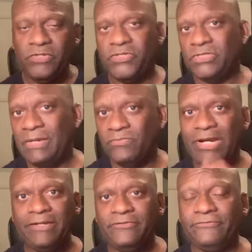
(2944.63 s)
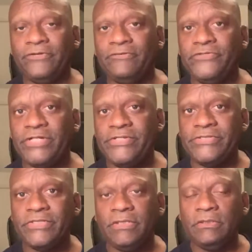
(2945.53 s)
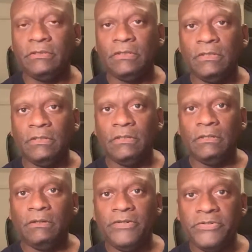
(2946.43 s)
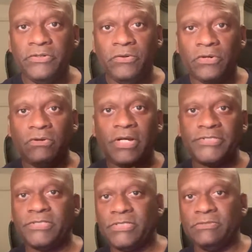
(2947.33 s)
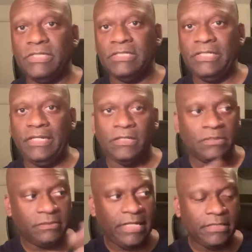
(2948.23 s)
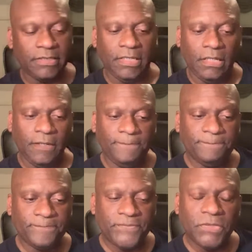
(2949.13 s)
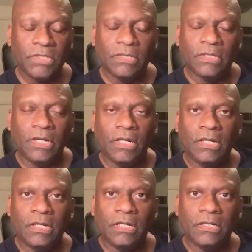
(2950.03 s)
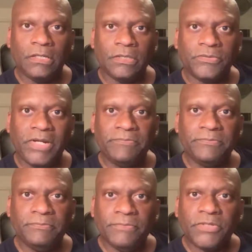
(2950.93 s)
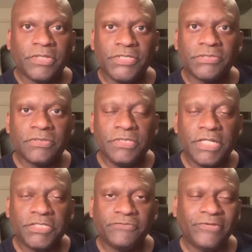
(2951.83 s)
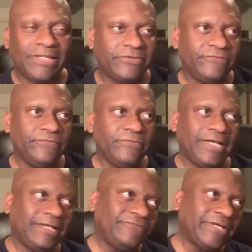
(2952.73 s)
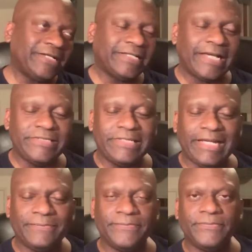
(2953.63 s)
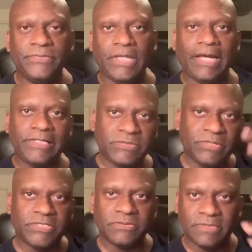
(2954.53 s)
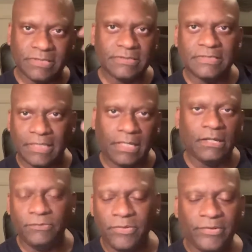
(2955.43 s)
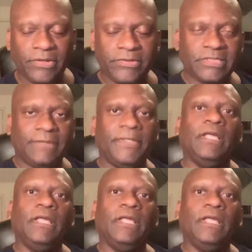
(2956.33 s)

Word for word: where you stop right in front of Chase Center, where you can go across the street and get a great, um, uh, great Middle Eastern dish. I forgot the uh, I forgot the guy's name the guy's restaurant. I'll remember another time.